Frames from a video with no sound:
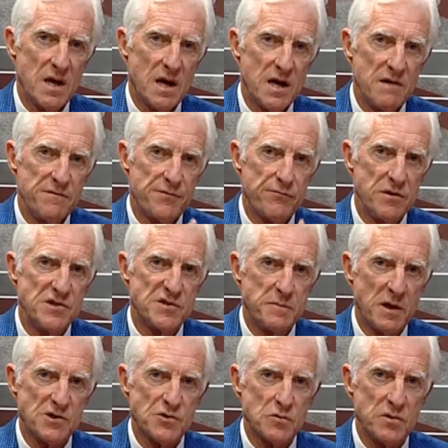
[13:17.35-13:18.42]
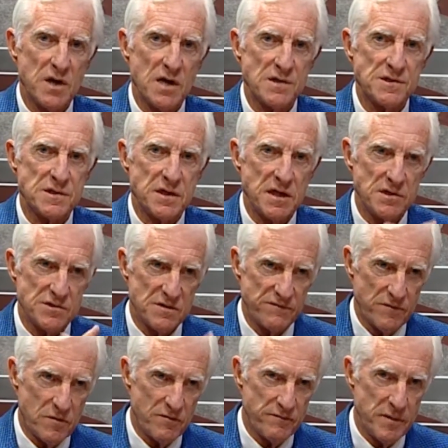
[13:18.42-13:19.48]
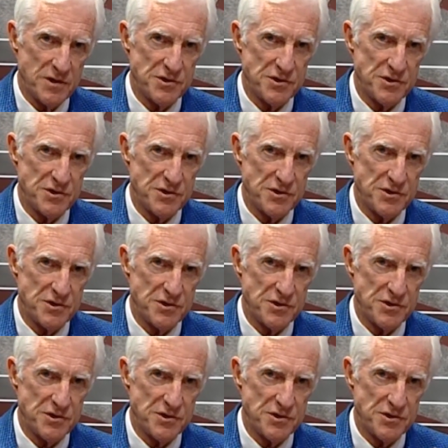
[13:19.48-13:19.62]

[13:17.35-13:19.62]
I have three special guests, Ed Cervone from